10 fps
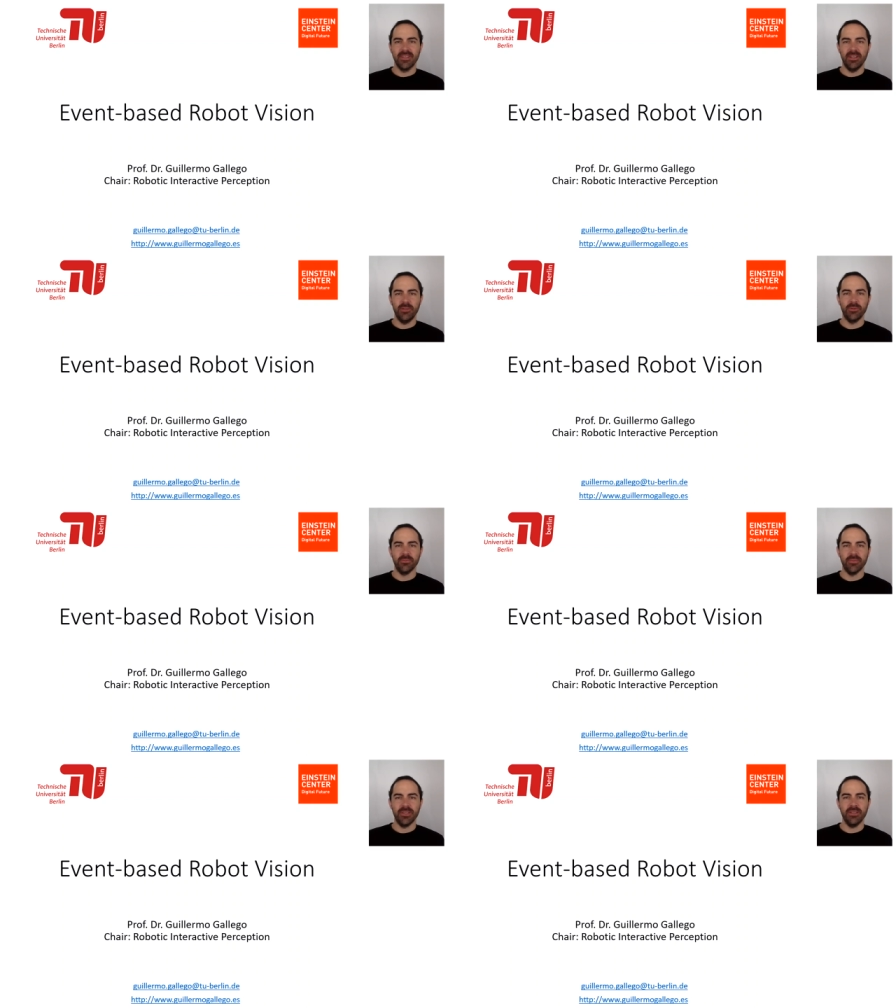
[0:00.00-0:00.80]

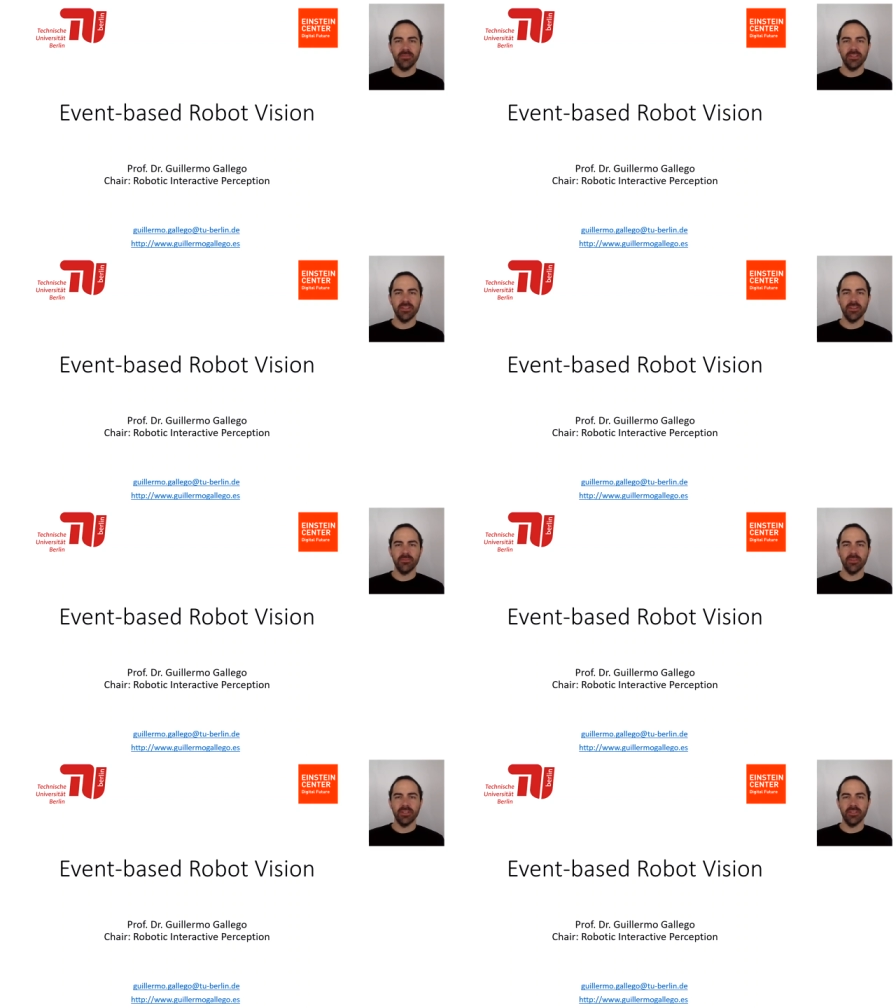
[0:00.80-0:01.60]
Hello, my name is
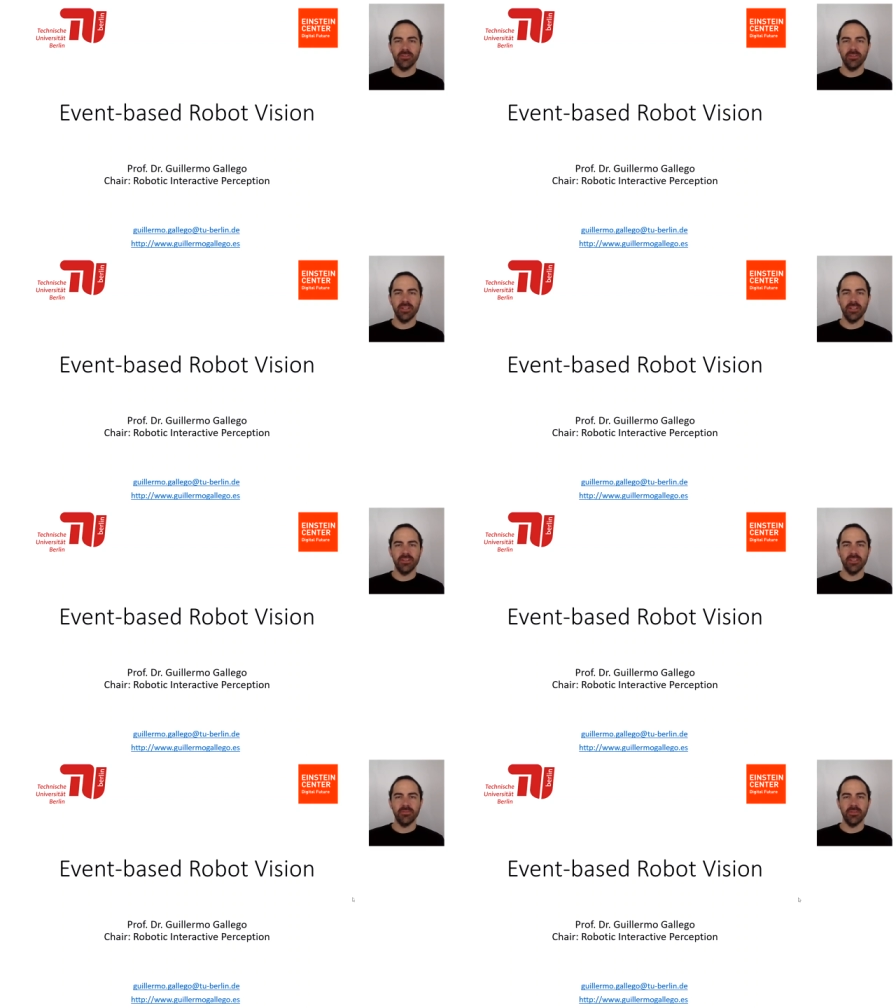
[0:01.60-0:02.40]
Guillermo Gallego and in
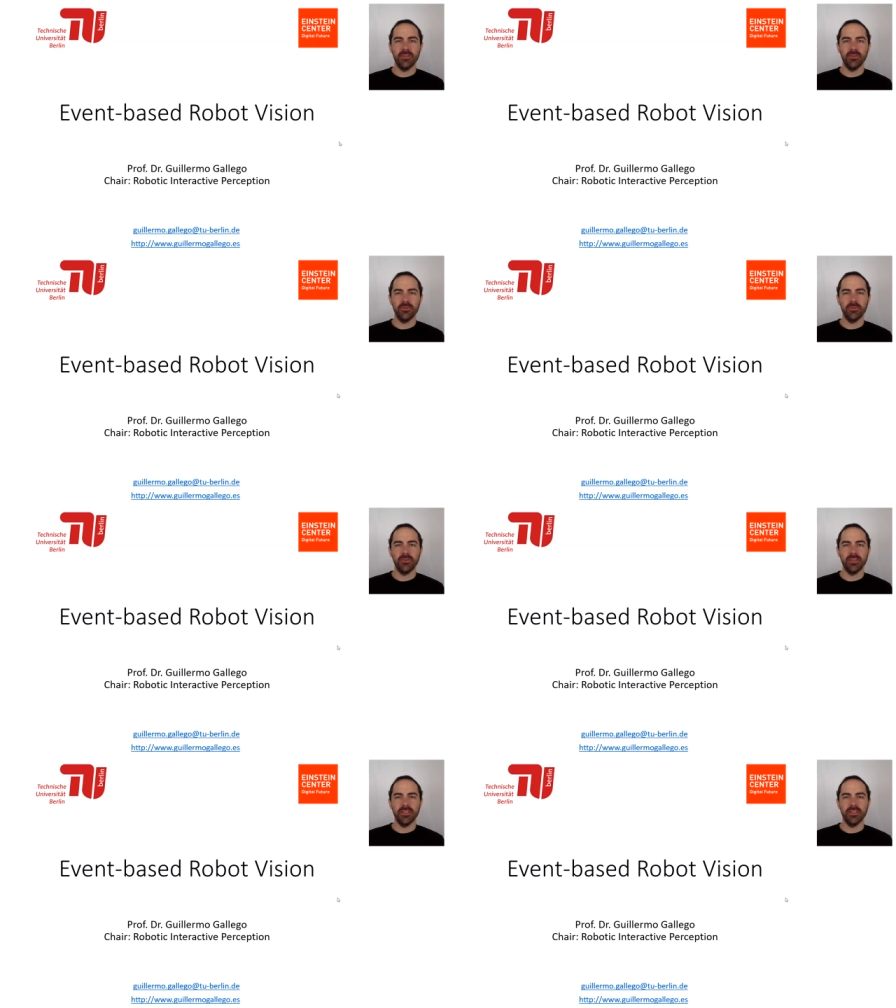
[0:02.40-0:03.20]
this video we
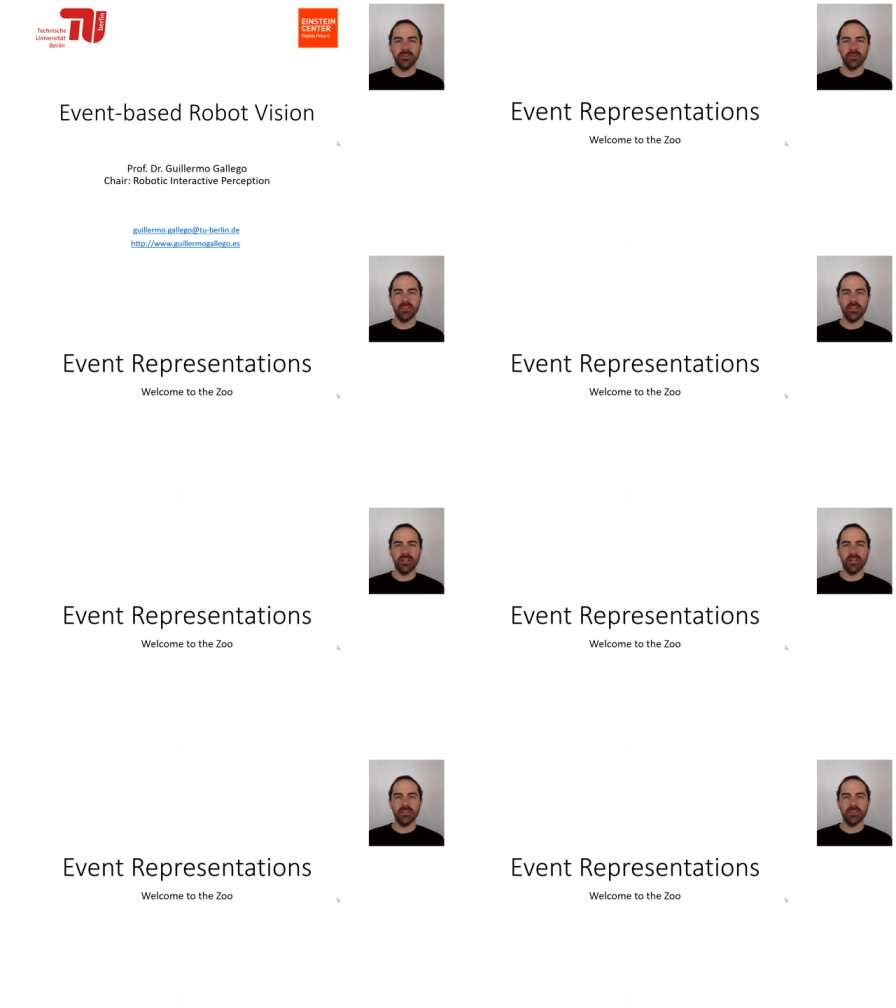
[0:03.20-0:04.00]
will take a look
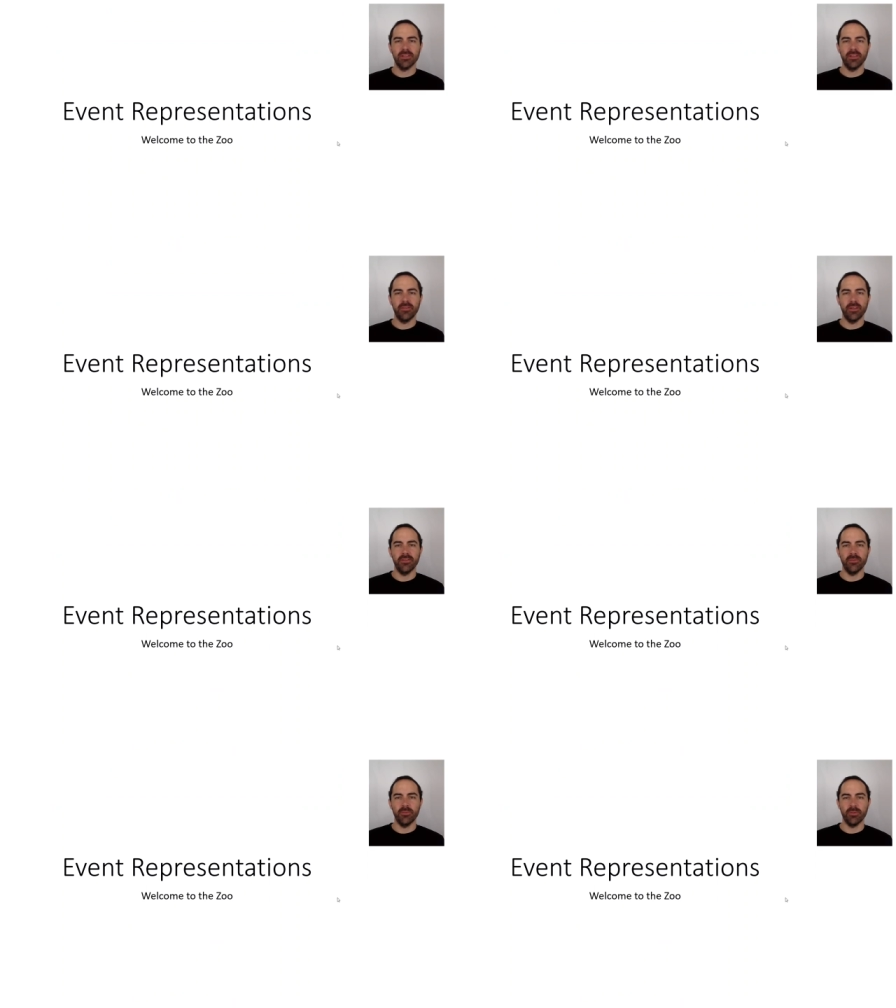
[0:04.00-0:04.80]
at
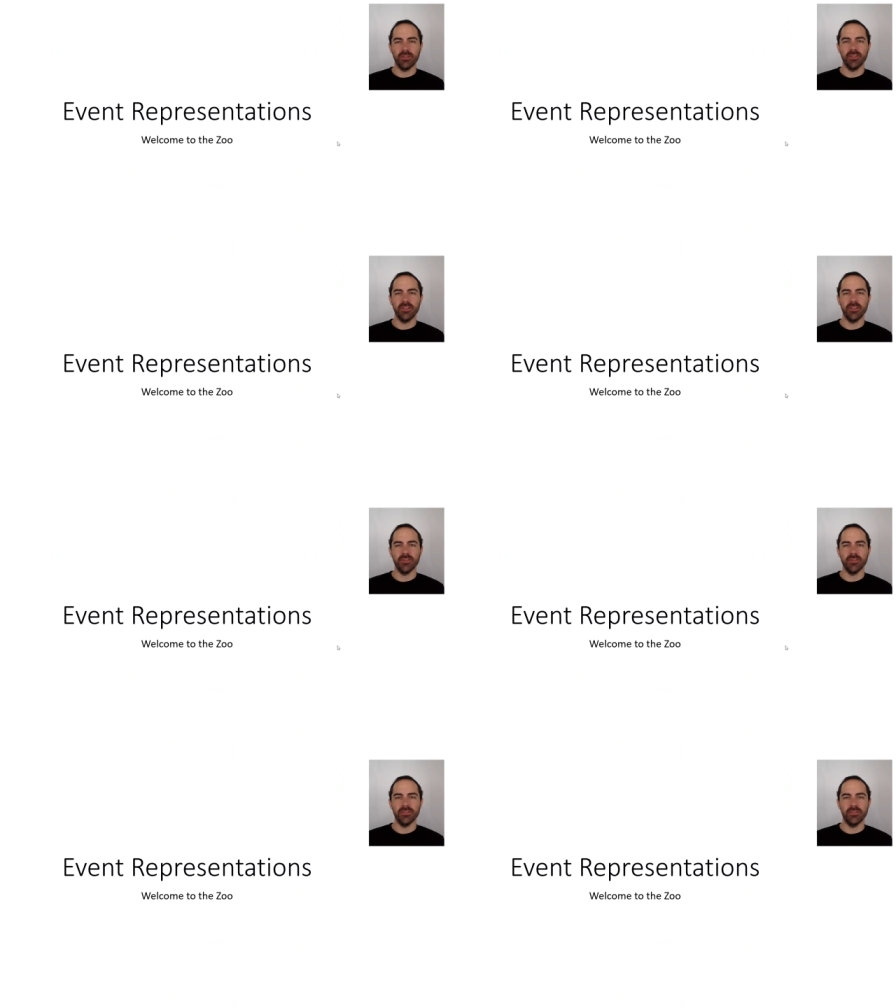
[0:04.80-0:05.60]
event
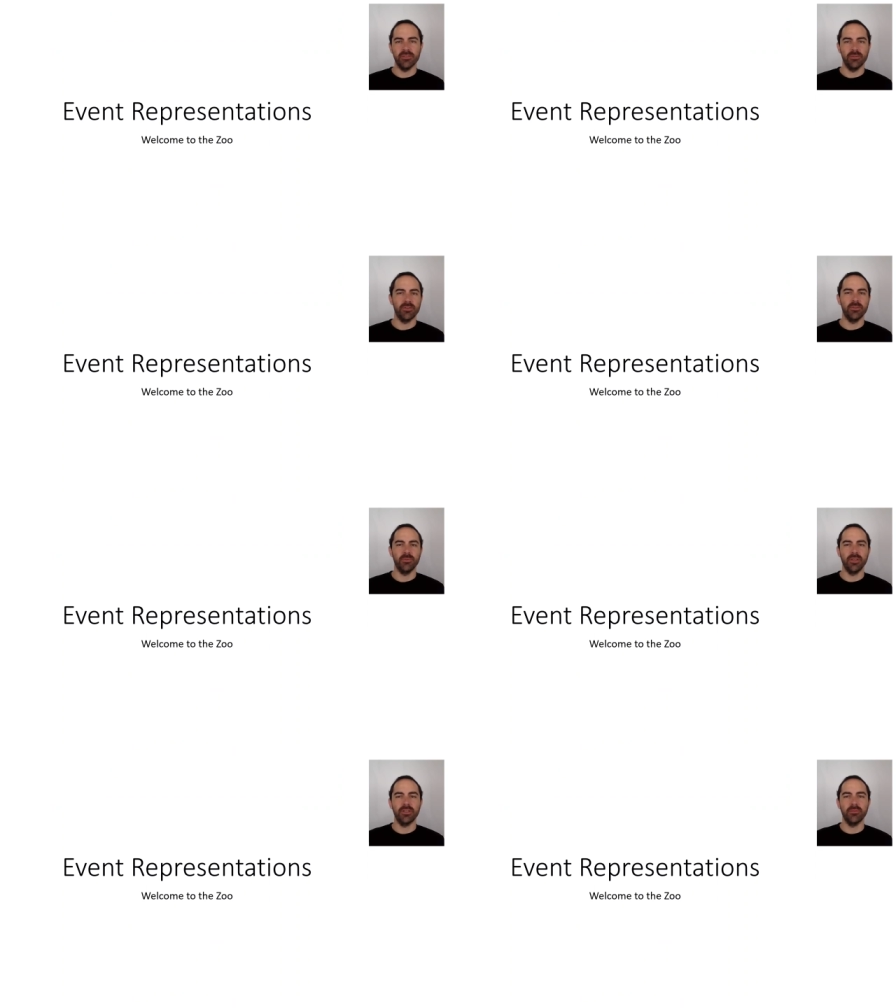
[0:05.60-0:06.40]
representations. So
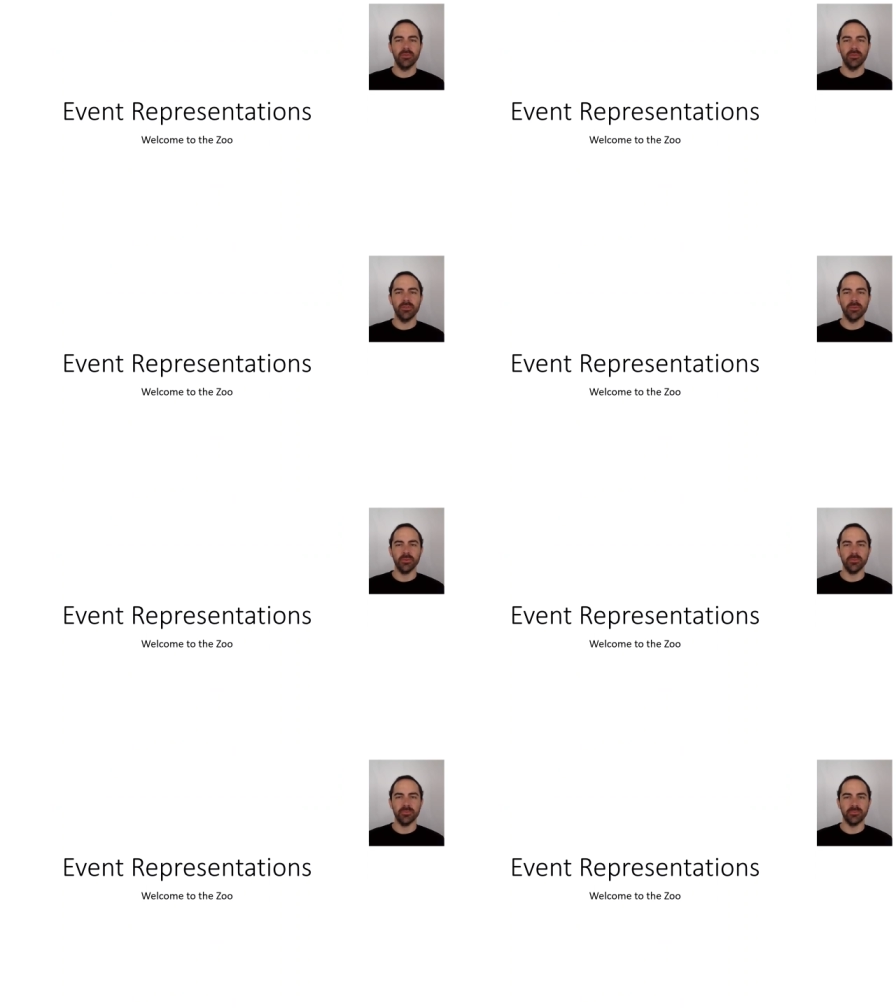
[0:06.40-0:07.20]
welcome to the zoo.